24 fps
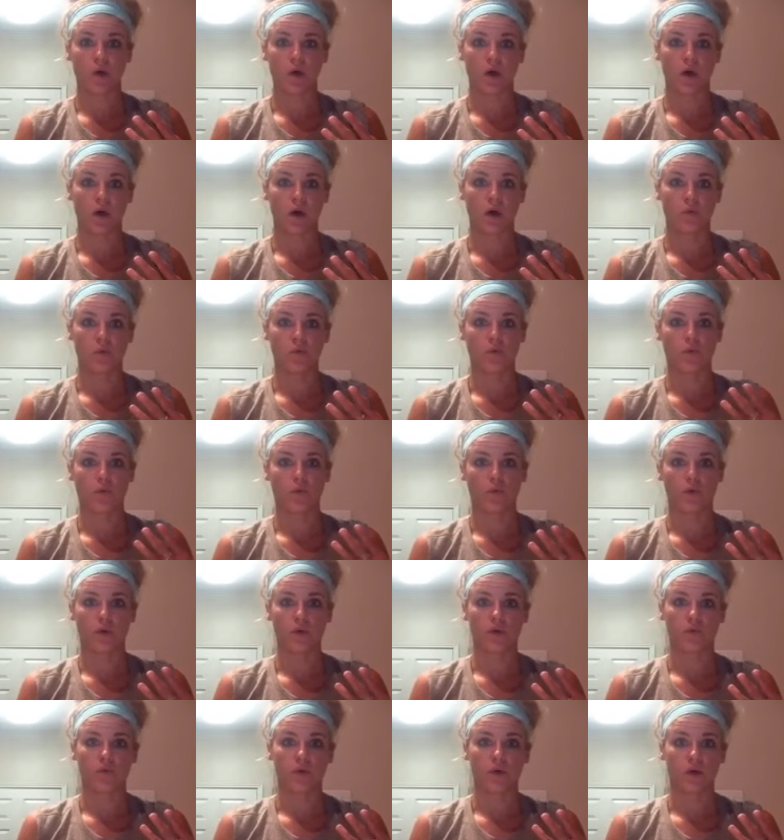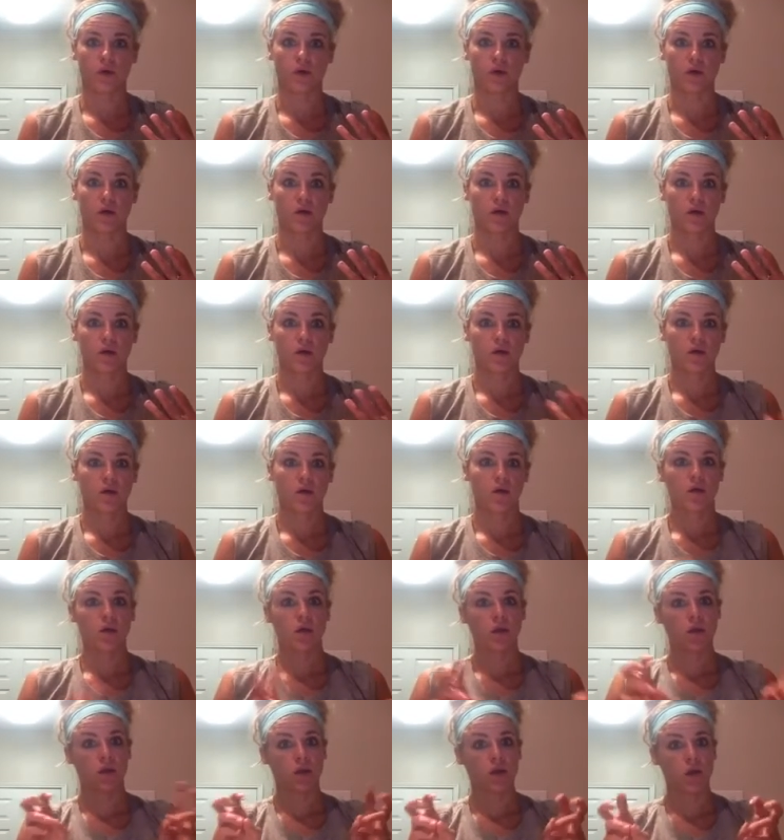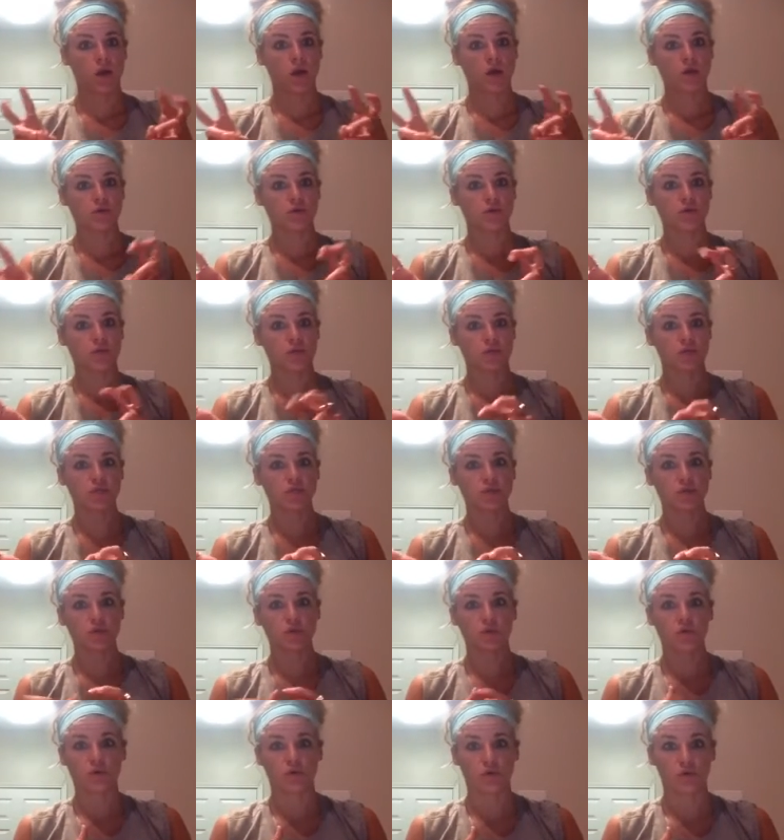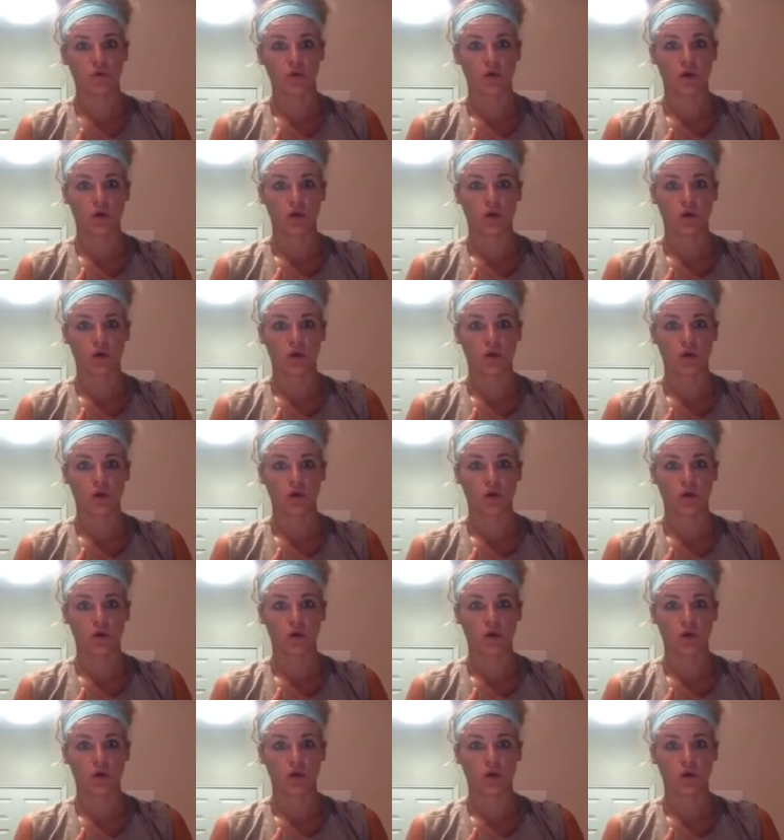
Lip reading: on more of a non-traditional